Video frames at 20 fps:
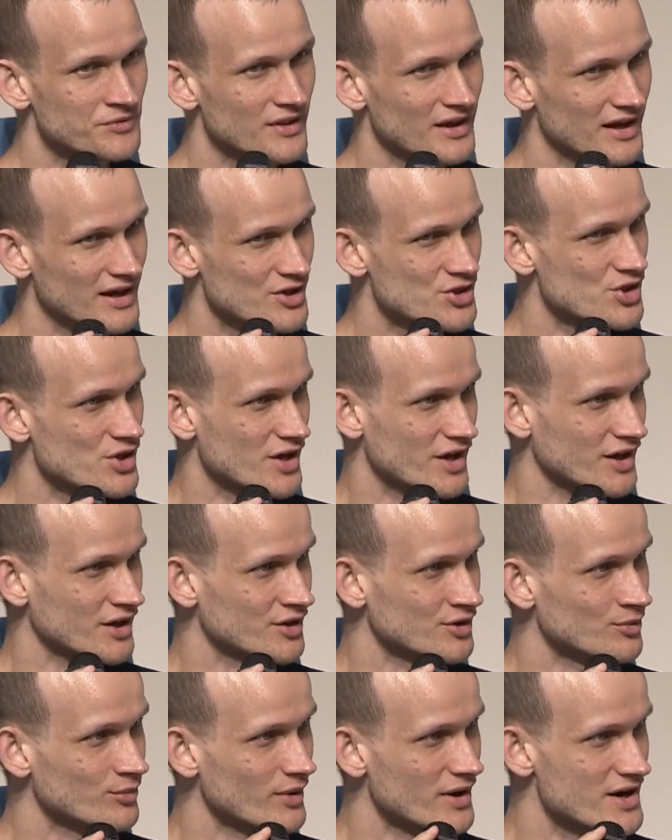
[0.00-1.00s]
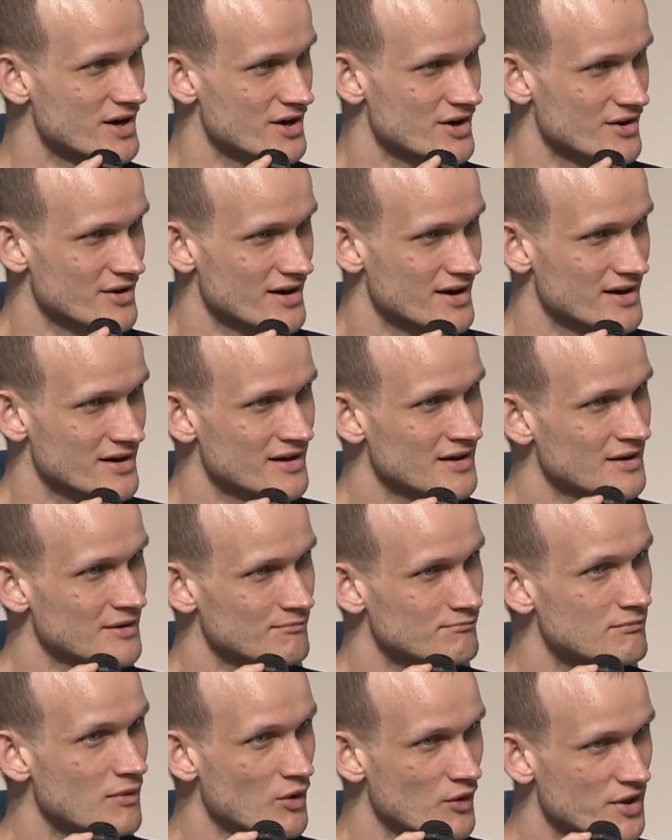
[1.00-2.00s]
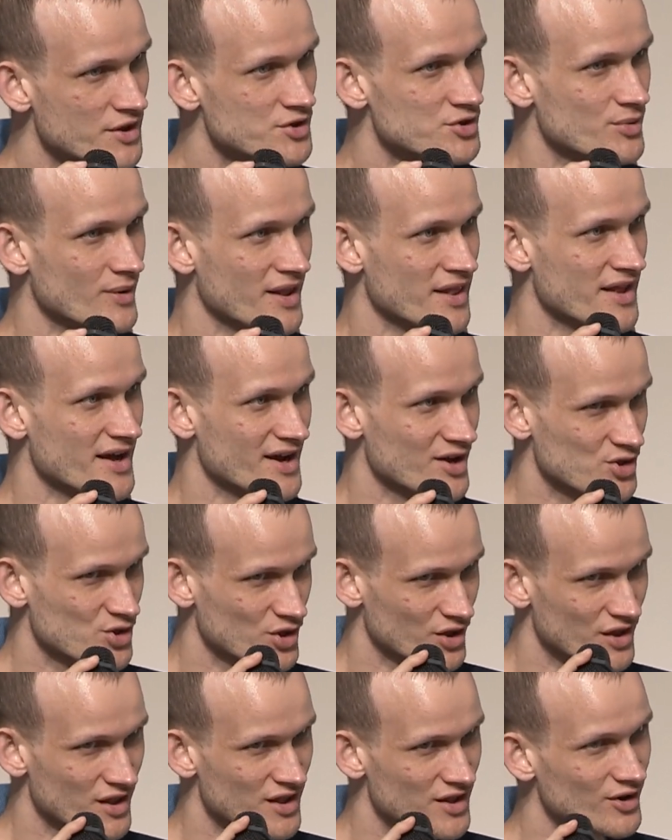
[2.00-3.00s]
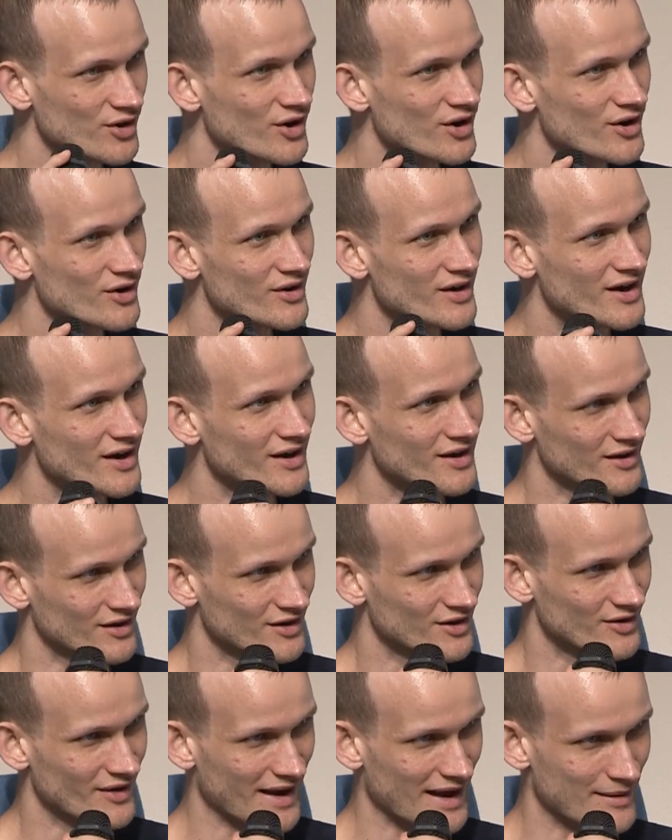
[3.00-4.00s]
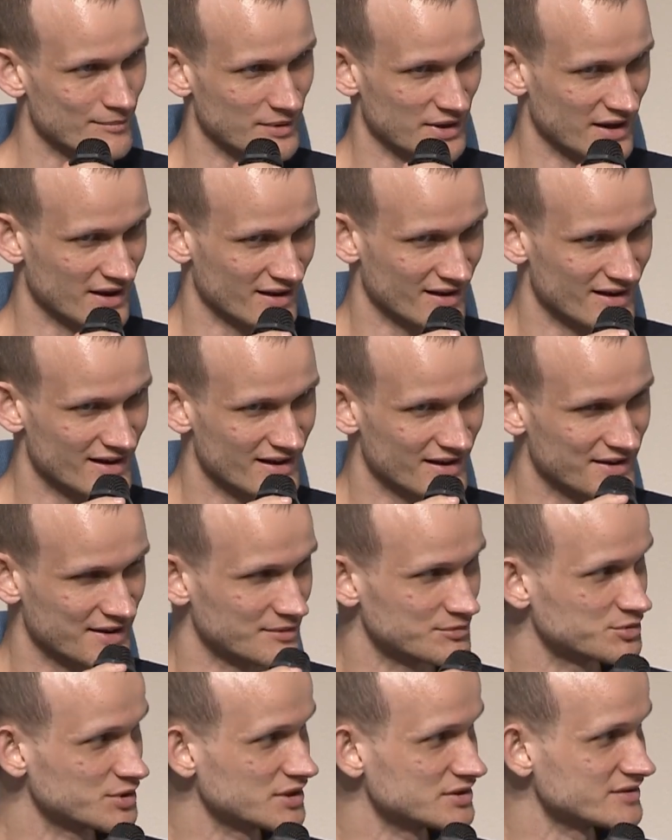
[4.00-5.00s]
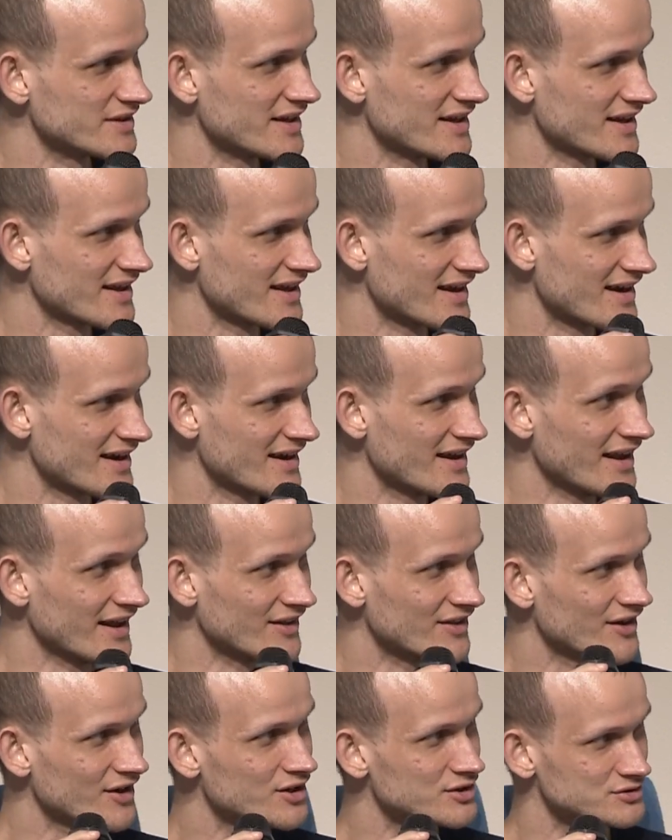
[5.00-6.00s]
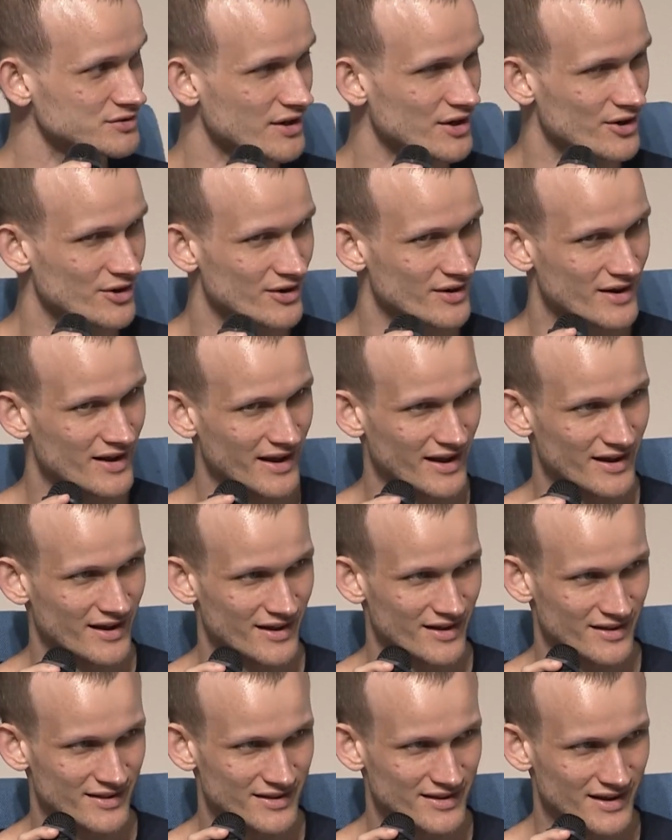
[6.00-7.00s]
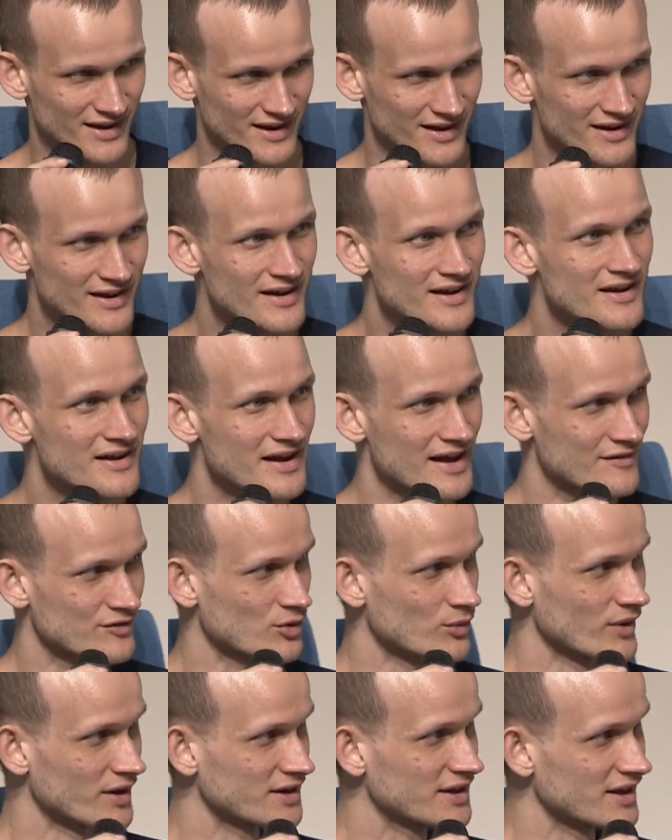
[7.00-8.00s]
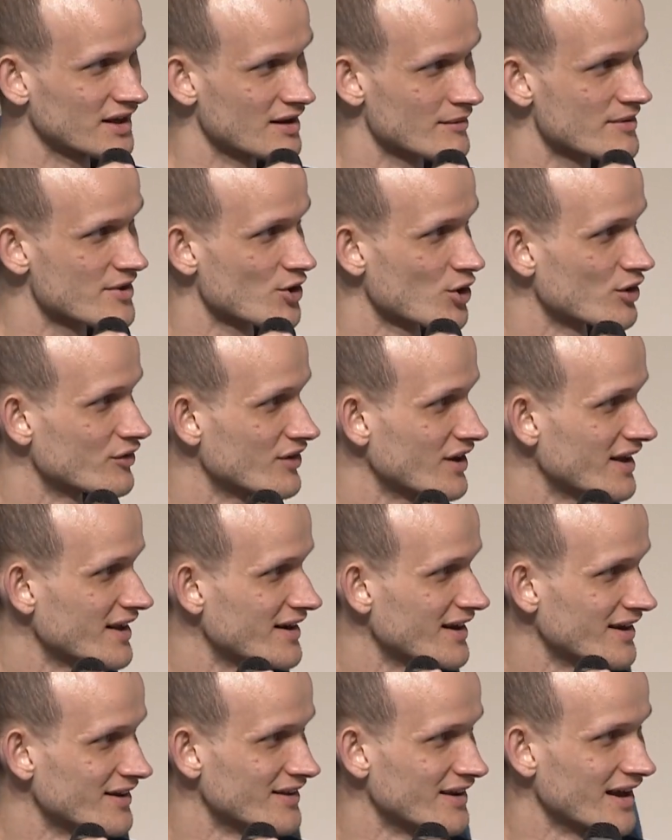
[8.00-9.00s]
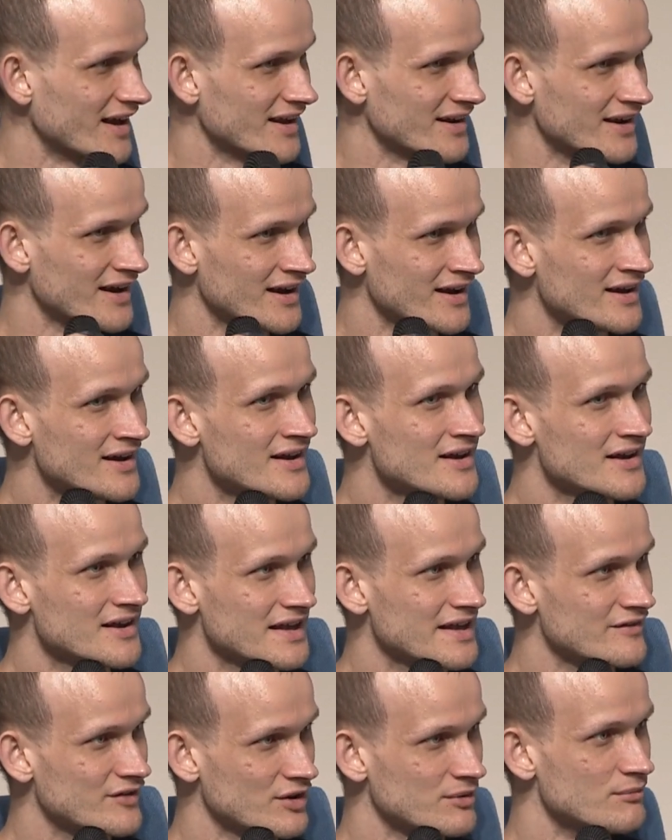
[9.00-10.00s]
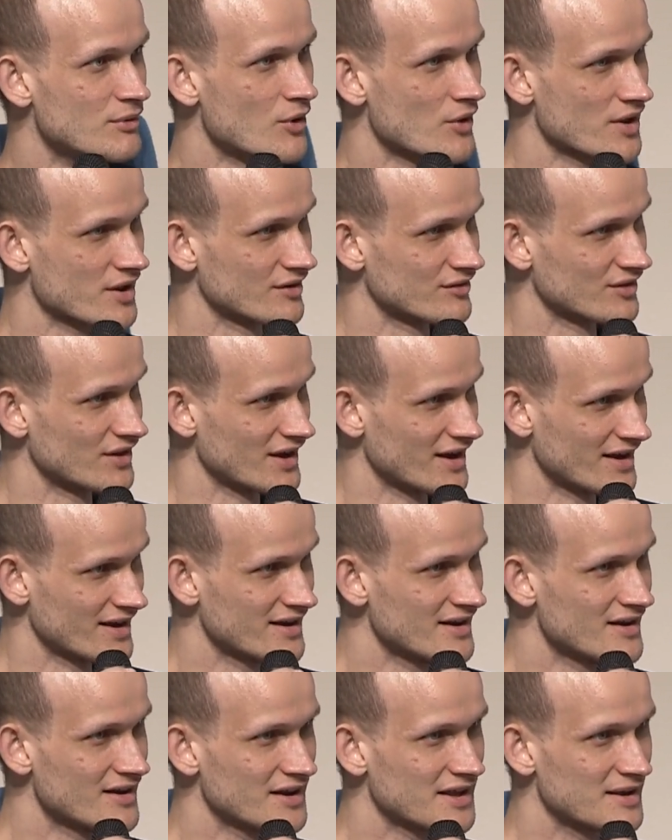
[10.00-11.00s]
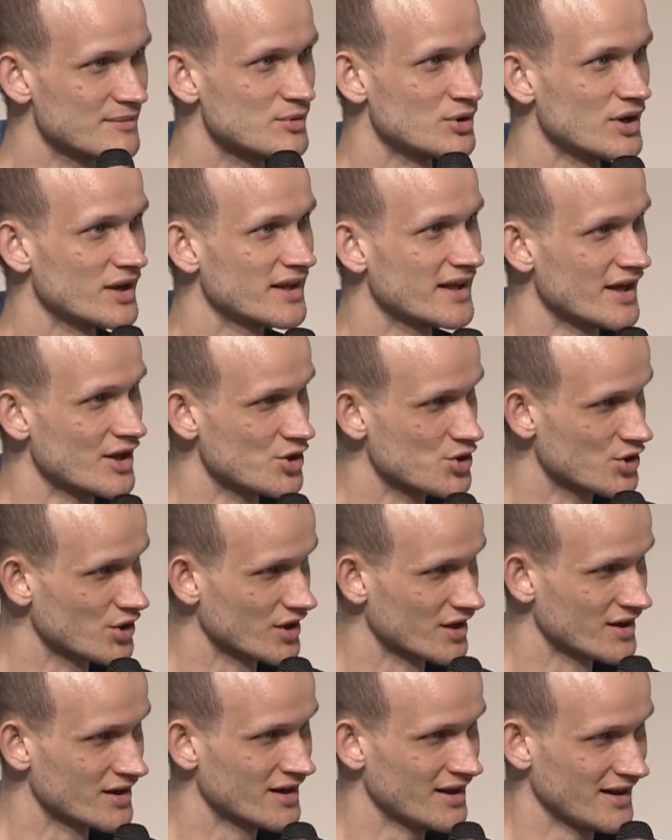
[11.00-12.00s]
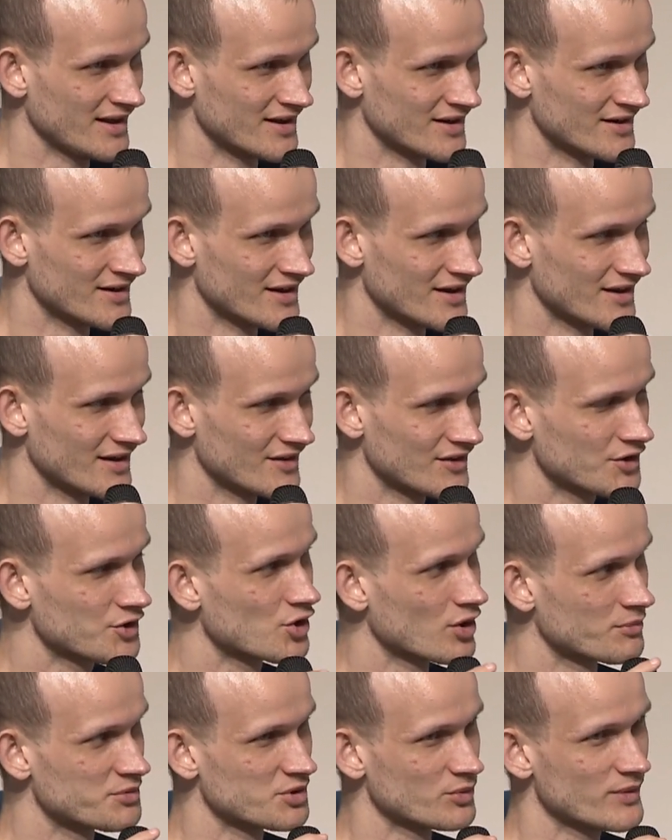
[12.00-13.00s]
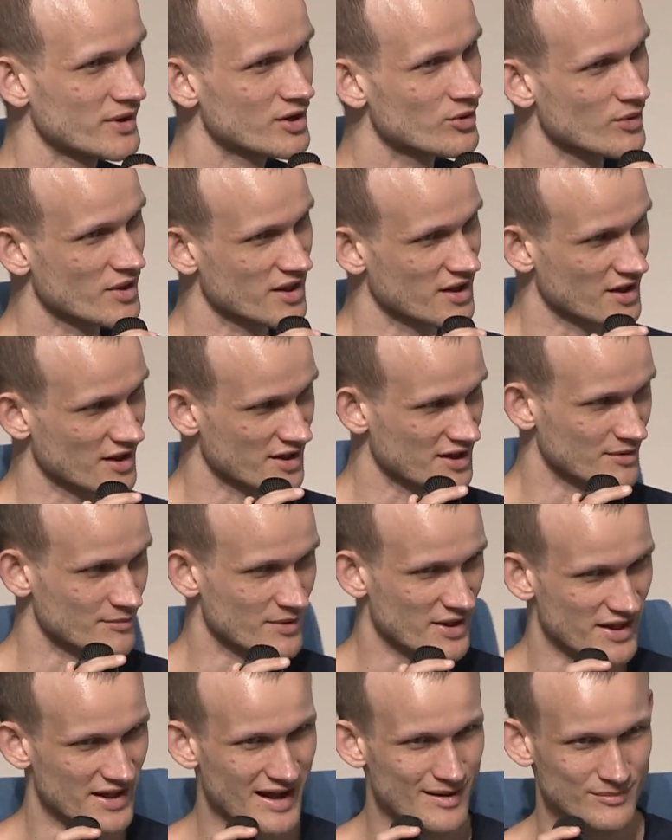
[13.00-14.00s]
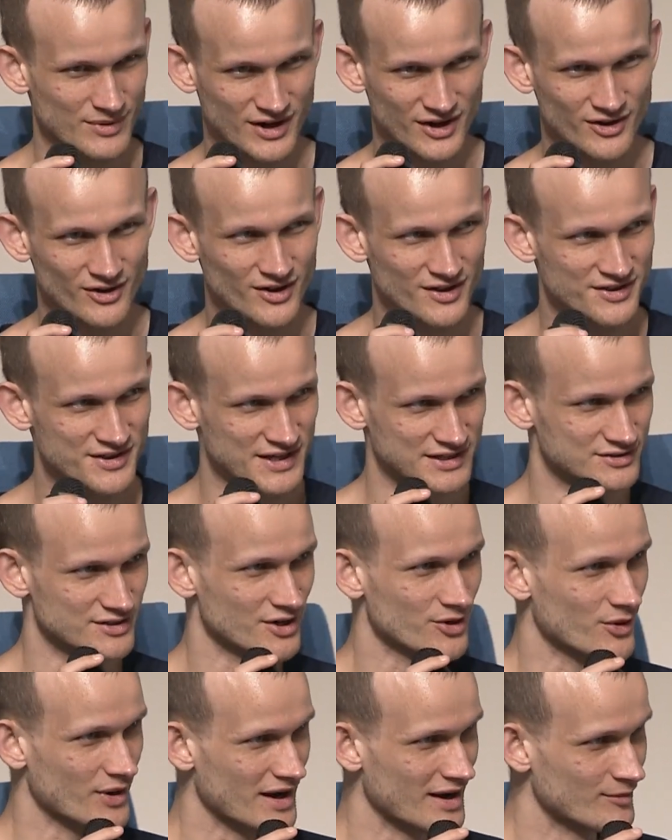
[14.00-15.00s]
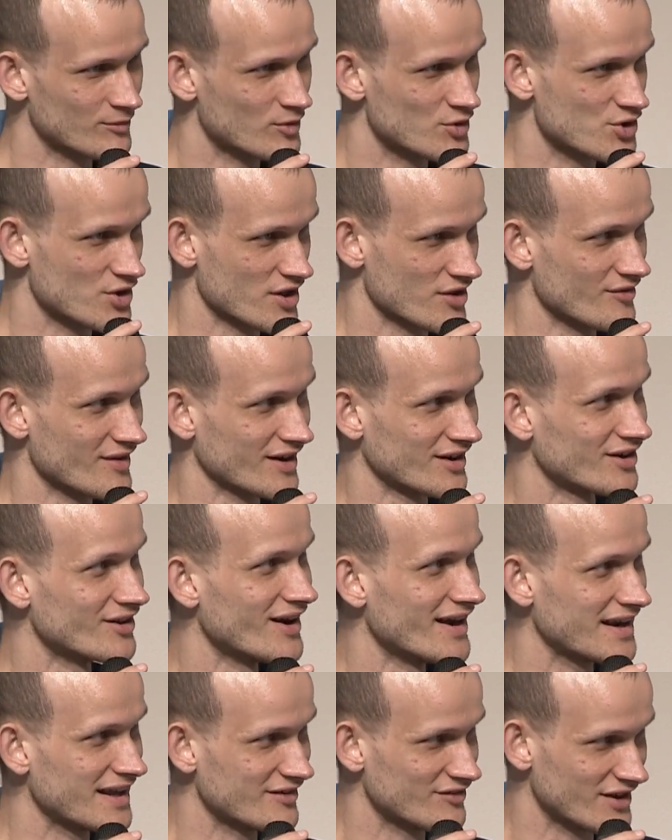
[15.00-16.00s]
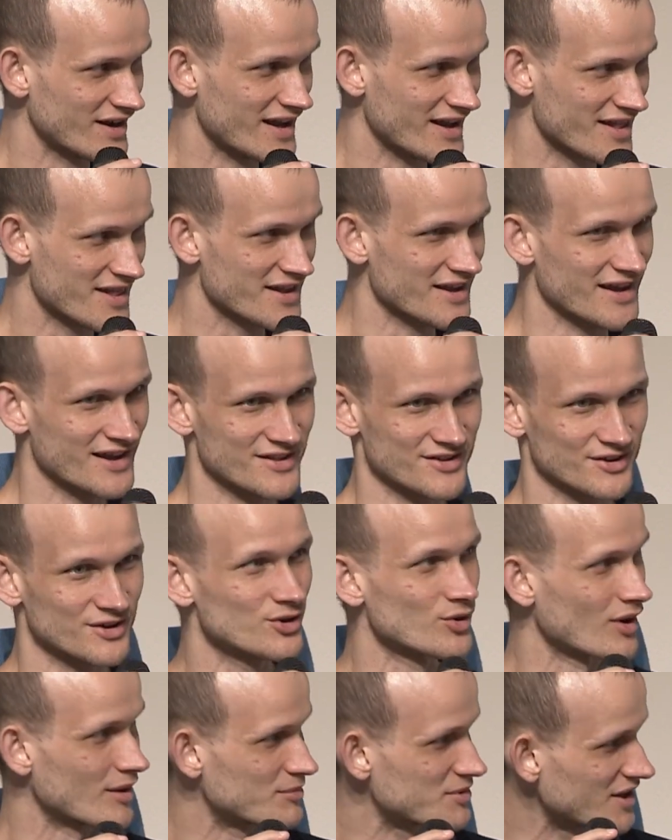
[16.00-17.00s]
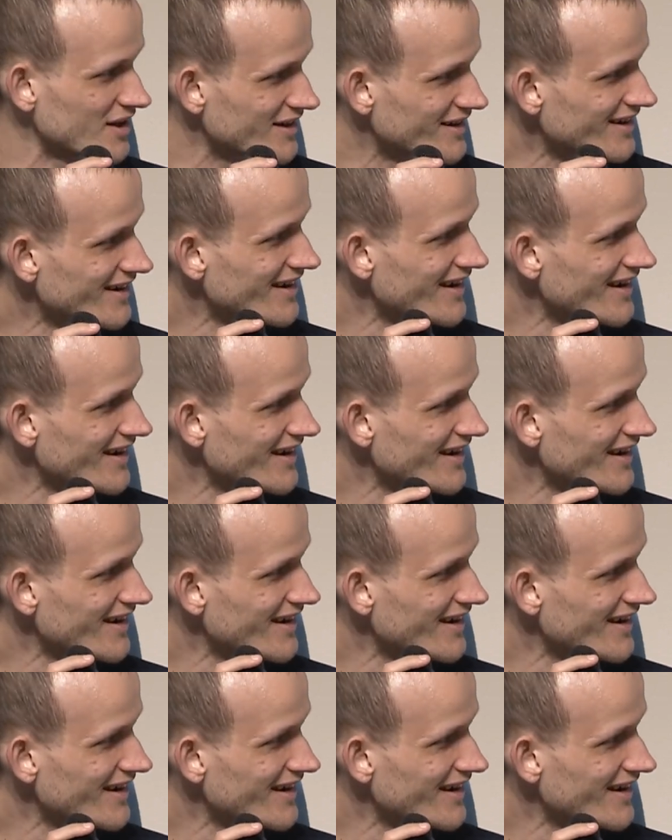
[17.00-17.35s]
a chain where most transactions are happening completely in the clear, and everyone can observe it. And then even most of the communication in the crypto ecosystem is happening on Telegram, which is like not even end-to-end encrypted.